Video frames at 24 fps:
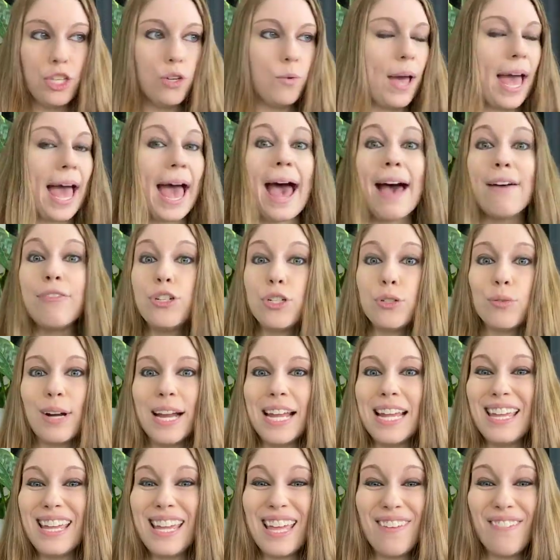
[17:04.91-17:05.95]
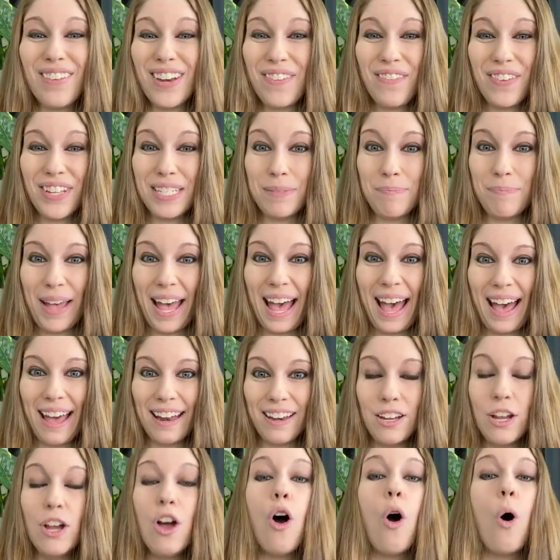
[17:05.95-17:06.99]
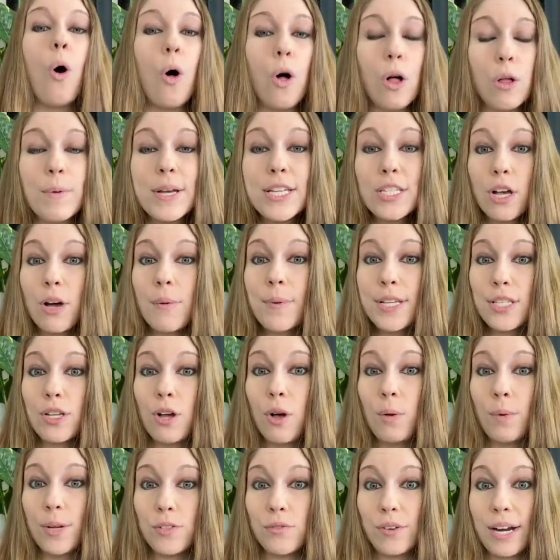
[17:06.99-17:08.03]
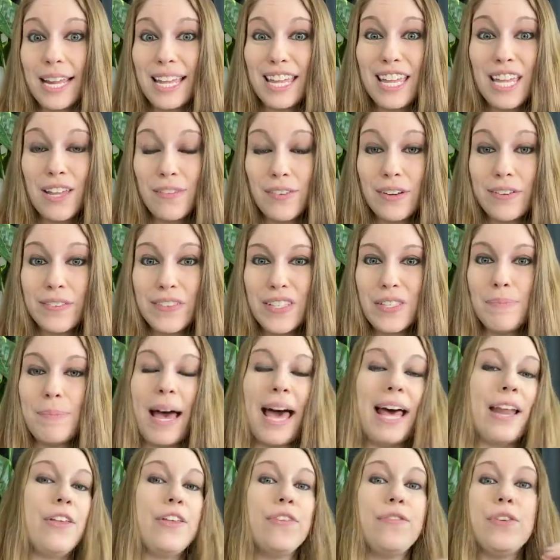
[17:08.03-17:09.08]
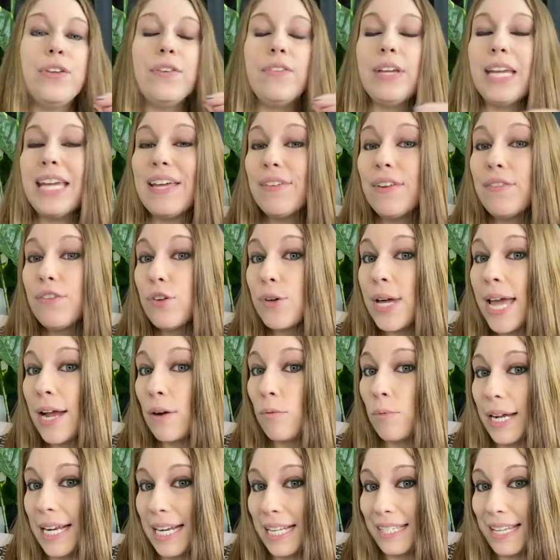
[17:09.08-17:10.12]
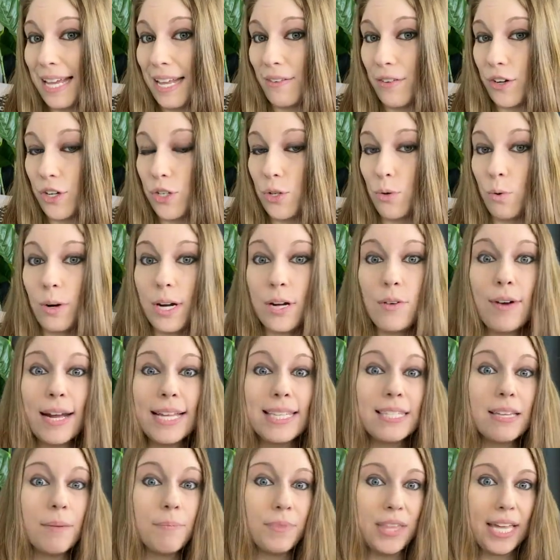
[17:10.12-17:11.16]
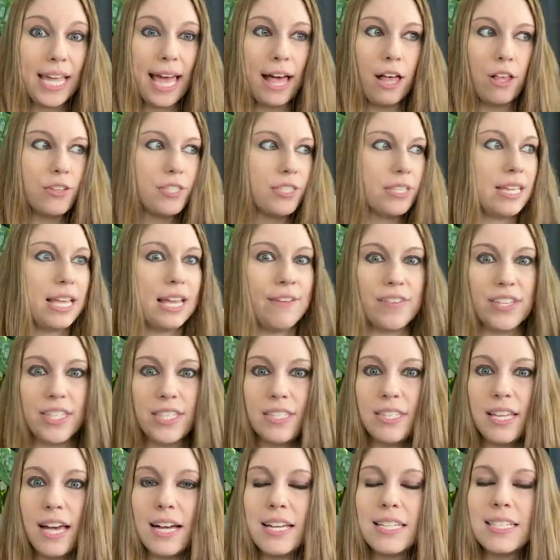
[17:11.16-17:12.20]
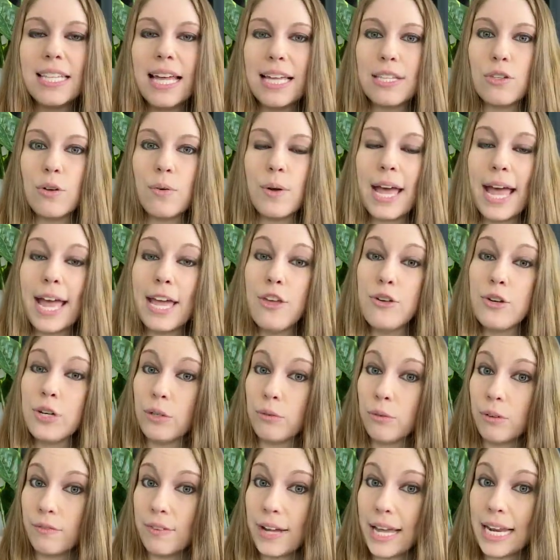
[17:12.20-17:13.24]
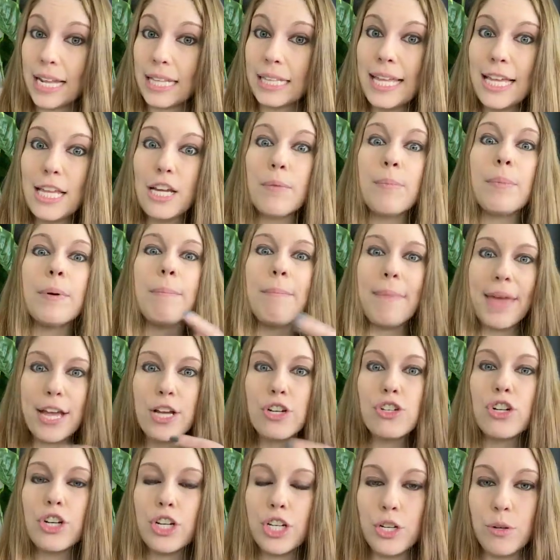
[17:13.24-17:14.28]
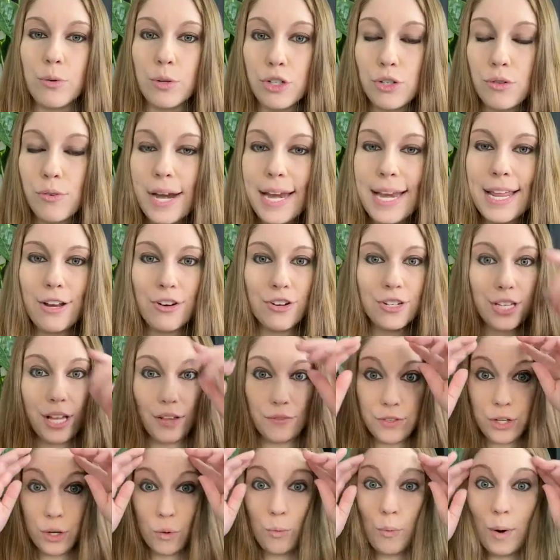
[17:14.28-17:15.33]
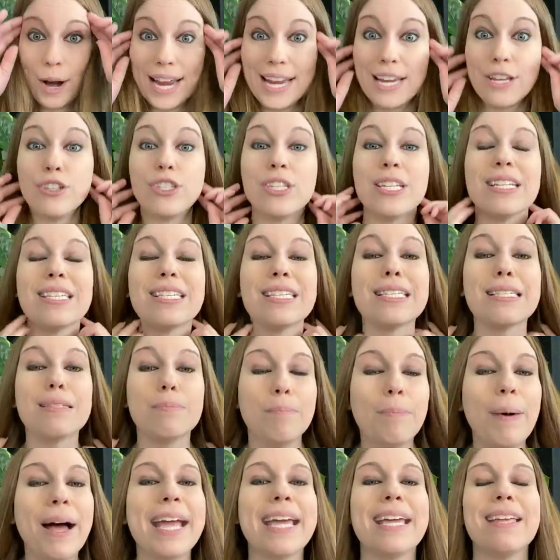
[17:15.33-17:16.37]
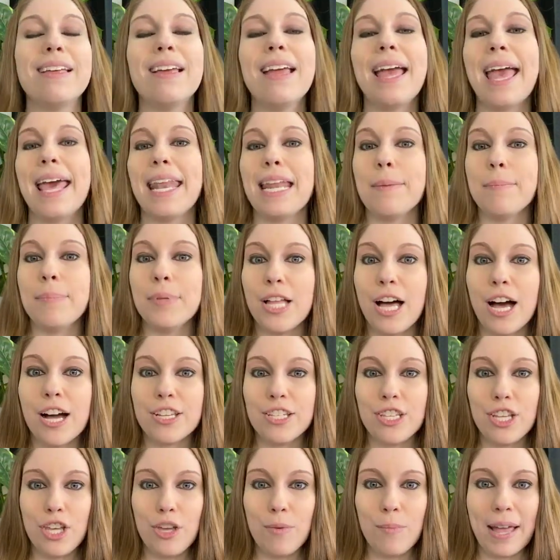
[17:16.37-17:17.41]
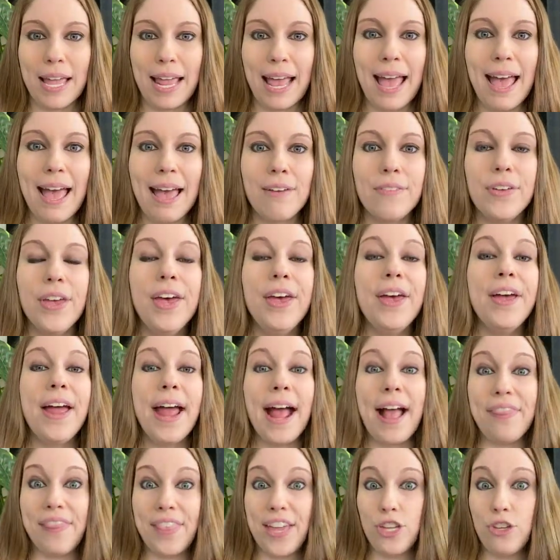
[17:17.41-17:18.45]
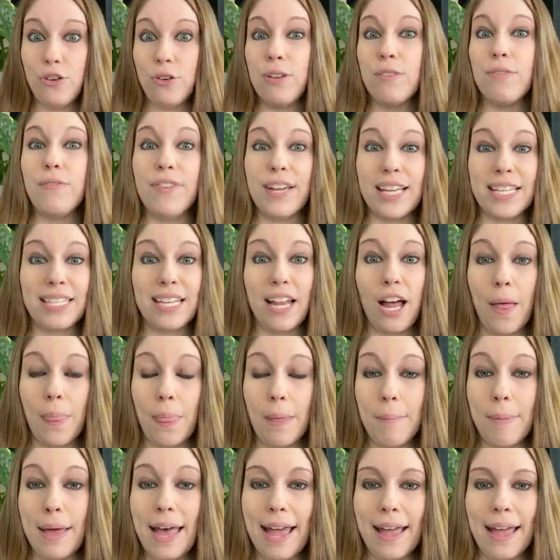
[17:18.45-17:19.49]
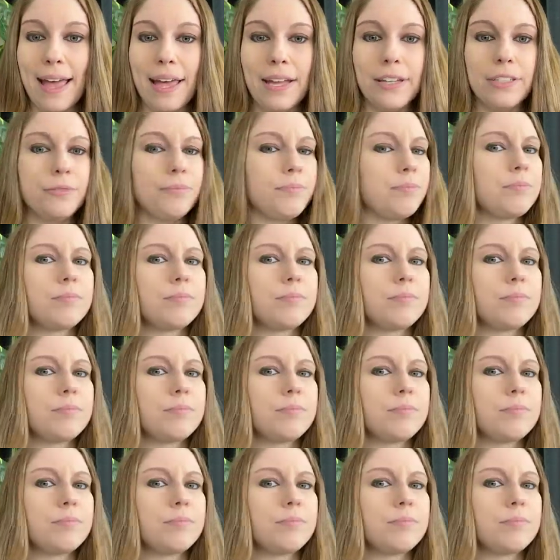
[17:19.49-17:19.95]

You have to write even if it's bad. Always, always, always write even if it's bad. Even if you can't write inside of your story, write something else. If it sucks, that's okay. You can refine it later, but make sure you're training yourself to write despite any blocks that you might have, and then you can fix it on the back end.